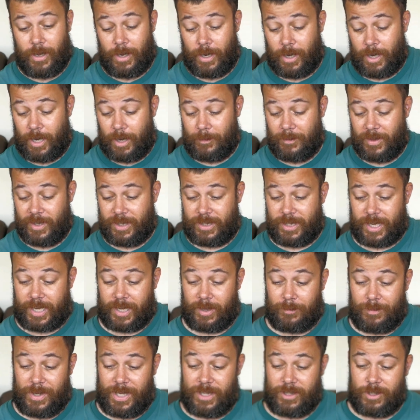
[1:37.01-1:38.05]
The
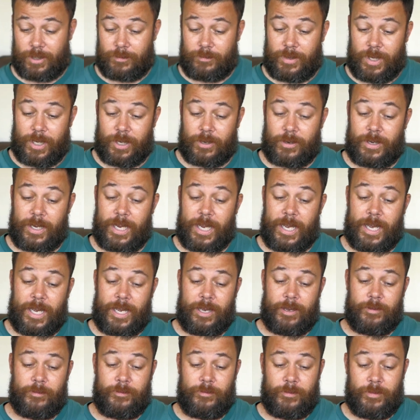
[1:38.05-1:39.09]
second piece of gear I
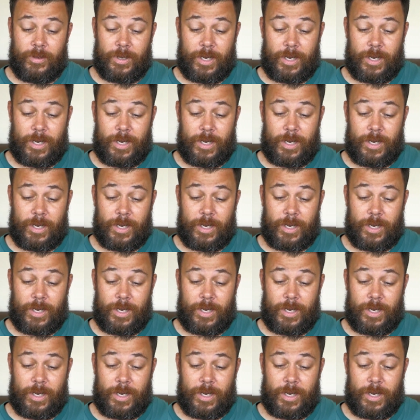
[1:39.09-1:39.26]
have,